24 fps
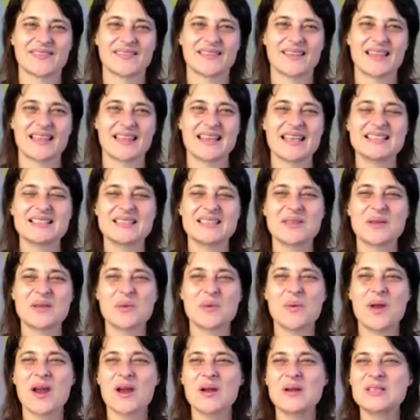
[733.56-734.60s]
And as the
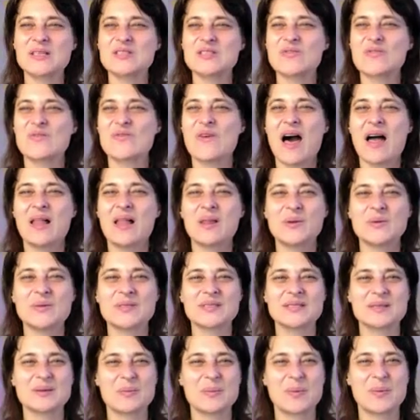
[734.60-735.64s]
awareness
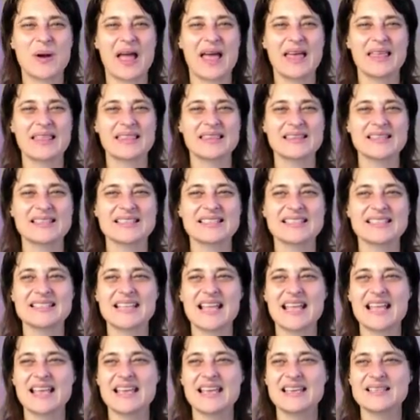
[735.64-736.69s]
follows the breath,
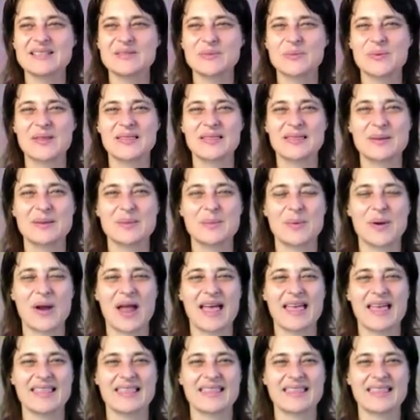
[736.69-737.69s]
stays with the breath,